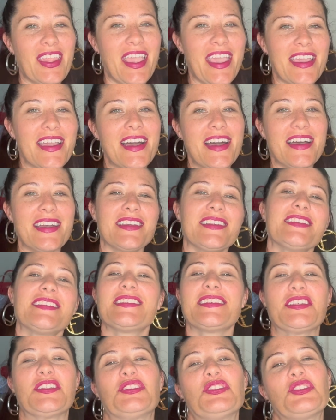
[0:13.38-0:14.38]
Hey guys,
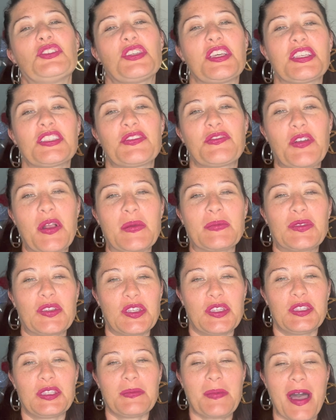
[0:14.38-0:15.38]
it's Jess from
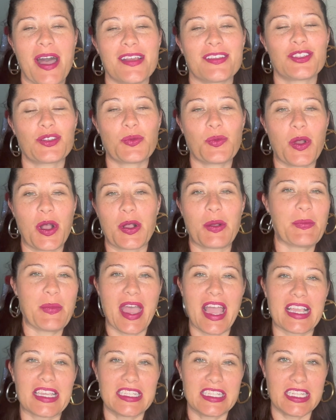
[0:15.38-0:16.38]
She's Posh. Welcome
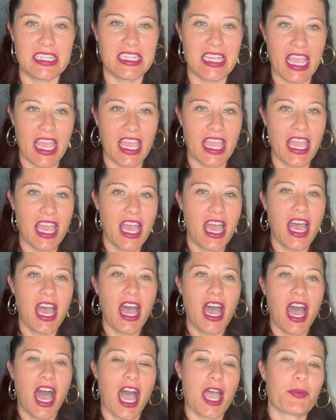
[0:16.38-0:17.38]
back, and today
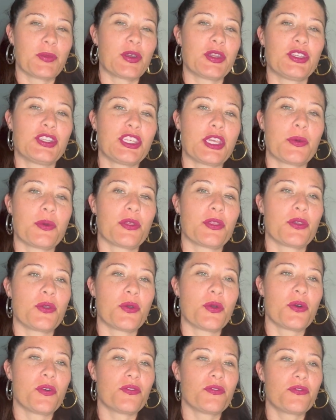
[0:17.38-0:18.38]
I'm going to share with
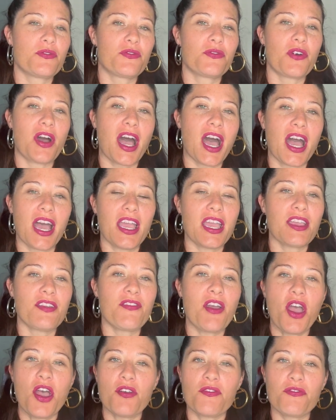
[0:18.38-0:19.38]
you
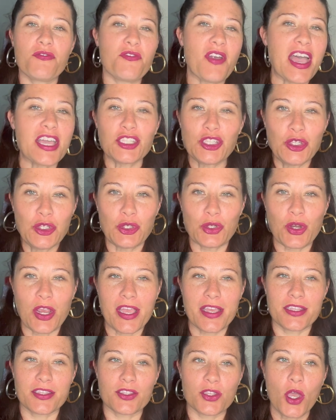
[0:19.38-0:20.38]
five fashion
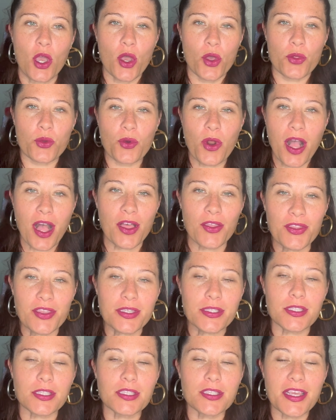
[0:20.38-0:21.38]
trends throughout the
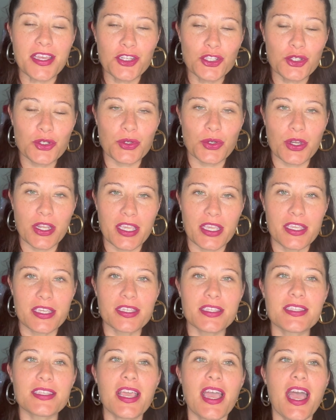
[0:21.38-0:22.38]

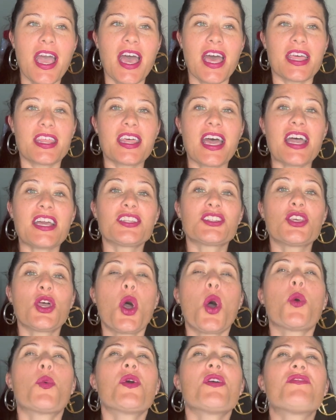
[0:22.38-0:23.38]
centuries that
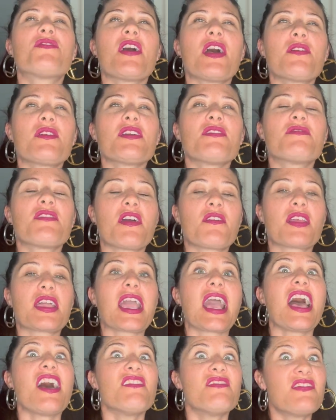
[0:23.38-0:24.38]
were very,
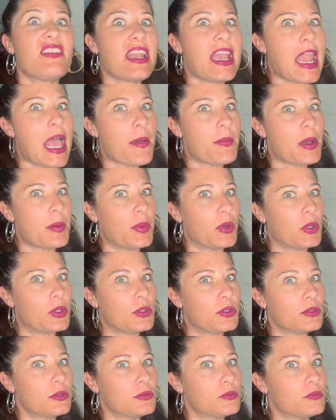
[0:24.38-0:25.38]
very
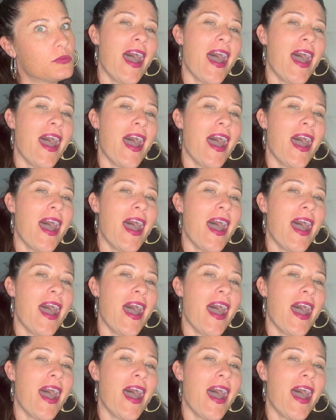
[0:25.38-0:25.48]
flammable.